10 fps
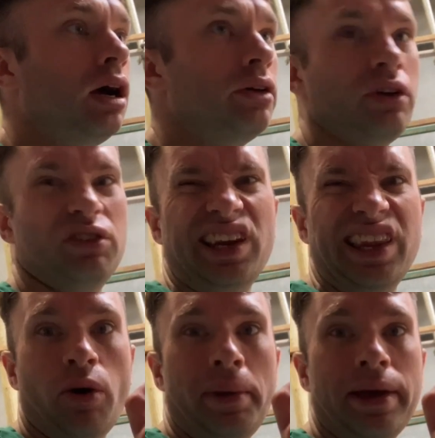So I use a
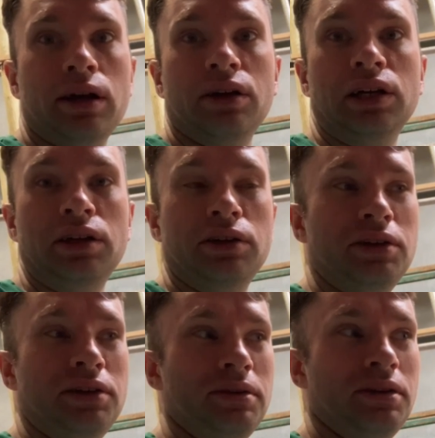little bit,
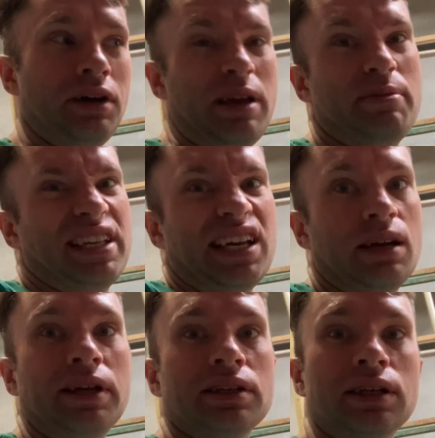I made a mistake
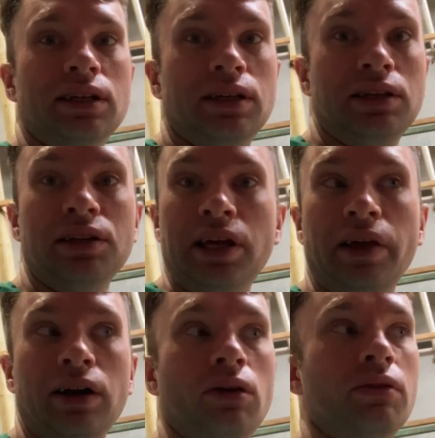basically. You take
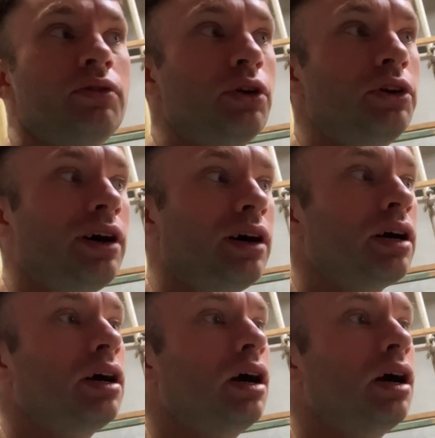that off, too dark.